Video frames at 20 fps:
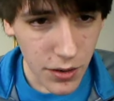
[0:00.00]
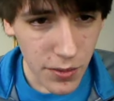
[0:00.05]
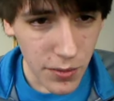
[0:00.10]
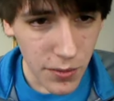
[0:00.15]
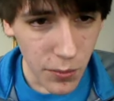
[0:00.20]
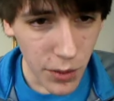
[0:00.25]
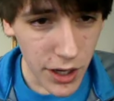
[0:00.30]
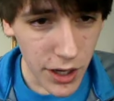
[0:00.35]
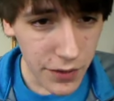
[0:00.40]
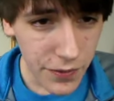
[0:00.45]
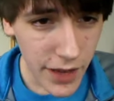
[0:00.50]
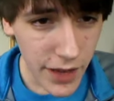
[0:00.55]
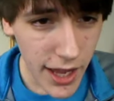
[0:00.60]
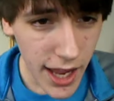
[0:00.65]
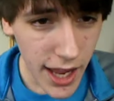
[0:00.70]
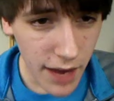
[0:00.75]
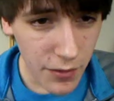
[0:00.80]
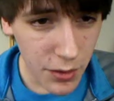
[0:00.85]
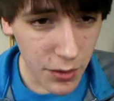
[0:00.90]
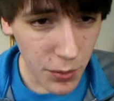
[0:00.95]
What if
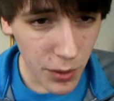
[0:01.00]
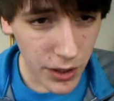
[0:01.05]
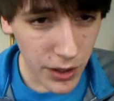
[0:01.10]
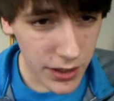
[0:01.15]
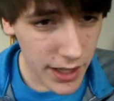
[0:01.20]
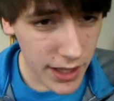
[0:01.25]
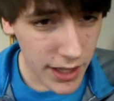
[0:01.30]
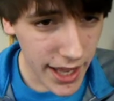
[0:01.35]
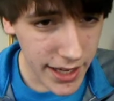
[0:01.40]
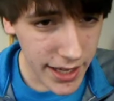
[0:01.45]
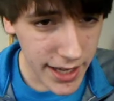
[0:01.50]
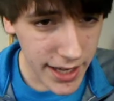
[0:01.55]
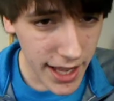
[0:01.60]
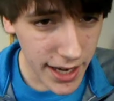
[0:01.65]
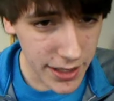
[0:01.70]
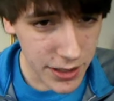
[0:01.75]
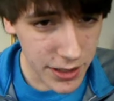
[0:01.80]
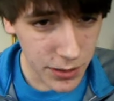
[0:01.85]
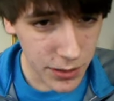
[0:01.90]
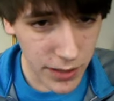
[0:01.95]
everyone had an
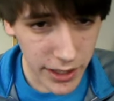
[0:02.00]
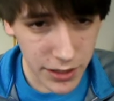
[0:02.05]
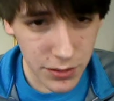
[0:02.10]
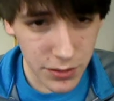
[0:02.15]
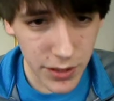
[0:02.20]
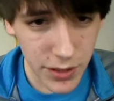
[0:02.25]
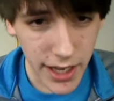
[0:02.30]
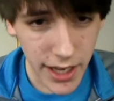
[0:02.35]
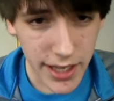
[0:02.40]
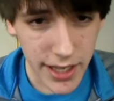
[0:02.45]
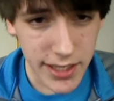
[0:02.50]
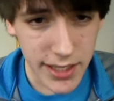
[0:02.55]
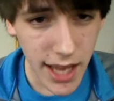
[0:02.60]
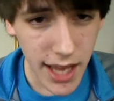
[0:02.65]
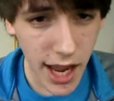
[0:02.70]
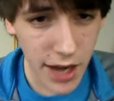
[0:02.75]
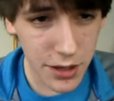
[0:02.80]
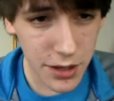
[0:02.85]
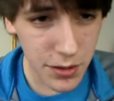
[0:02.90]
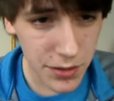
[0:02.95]
attitude like you guys?
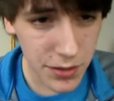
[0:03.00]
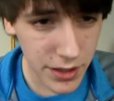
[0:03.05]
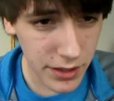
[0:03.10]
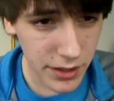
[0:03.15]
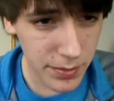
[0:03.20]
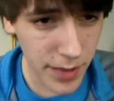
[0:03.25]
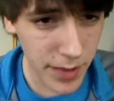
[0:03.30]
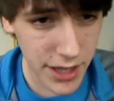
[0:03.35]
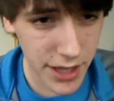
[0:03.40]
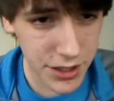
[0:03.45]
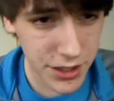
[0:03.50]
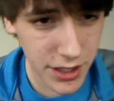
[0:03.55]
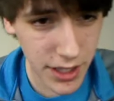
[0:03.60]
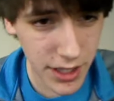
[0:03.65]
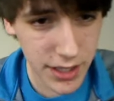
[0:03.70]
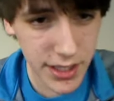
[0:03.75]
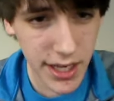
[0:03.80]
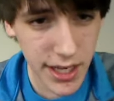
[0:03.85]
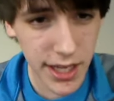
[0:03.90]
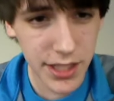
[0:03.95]
How do you think past
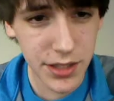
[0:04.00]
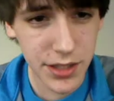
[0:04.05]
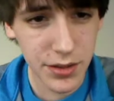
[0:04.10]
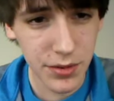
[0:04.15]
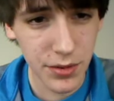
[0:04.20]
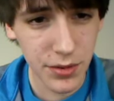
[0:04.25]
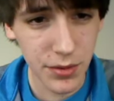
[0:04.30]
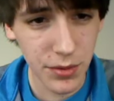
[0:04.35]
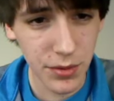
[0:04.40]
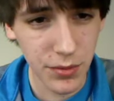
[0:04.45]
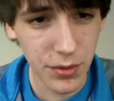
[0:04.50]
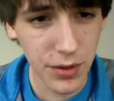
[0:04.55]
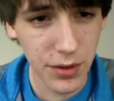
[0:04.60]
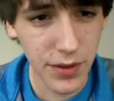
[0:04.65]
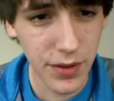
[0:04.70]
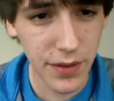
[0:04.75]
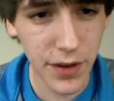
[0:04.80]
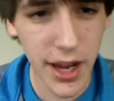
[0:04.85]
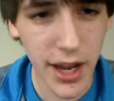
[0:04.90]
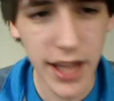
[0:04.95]
genocides would have
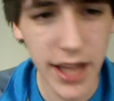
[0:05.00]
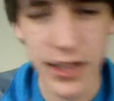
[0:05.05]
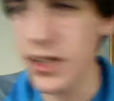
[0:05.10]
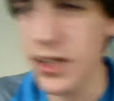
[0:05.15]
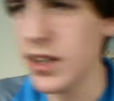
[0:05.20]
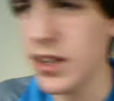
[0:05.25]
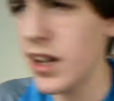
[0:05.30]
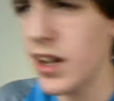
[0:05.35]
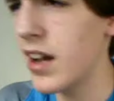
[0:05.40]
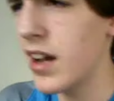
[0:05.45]
ever ended?